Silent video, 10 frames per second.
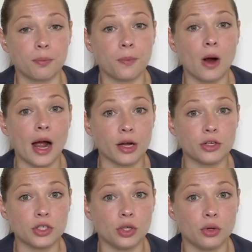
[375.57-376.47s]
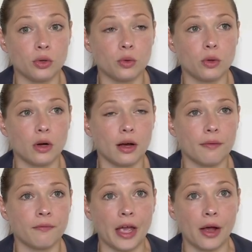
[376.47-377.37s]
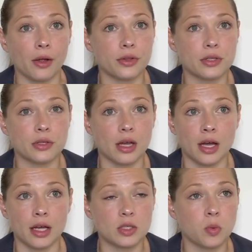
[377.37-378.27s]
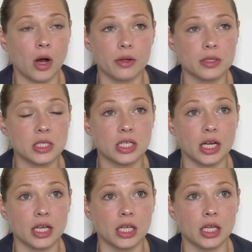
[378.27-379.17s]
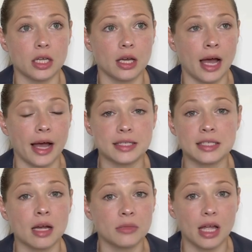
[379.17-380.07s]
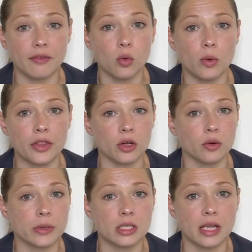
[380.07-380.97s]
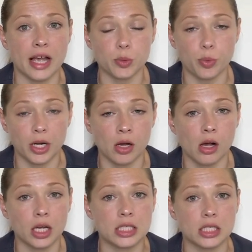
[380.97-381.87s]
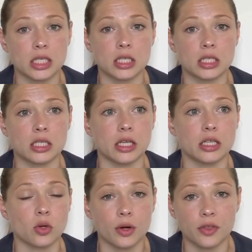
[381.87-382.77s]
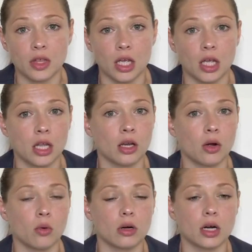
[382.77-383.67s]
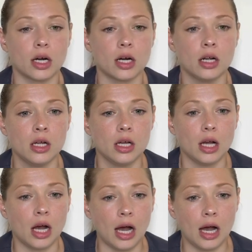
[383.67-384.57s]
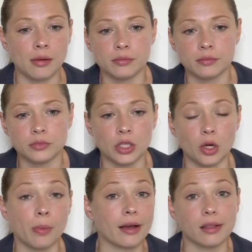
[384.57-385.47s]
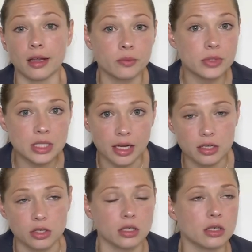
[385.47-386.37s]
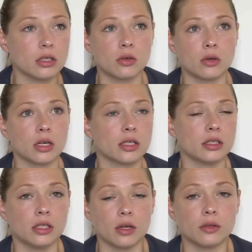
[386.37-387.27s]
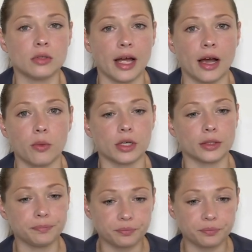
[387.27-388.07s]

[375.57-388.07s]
prior to failed swallow study at some level, whether it was aspirating all consistencies or thin or, back then it was nectar, or, now we're